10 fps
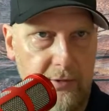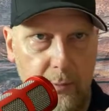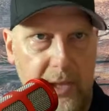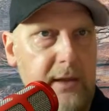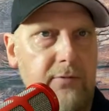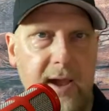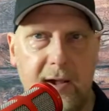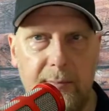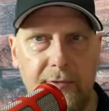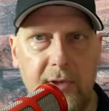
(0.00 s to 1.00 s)
Do we create
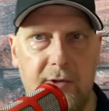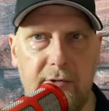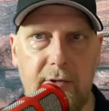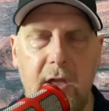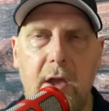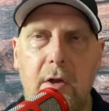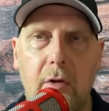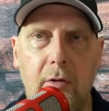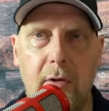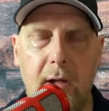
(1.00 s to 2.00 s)
conversation
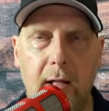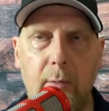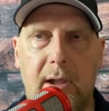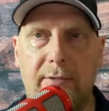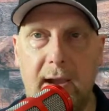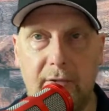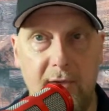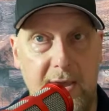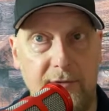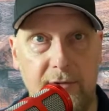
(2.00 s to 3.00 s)
or are we
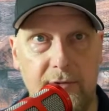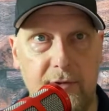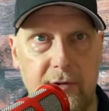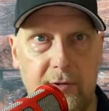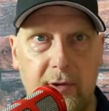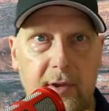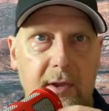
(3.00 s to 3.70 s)
dictated to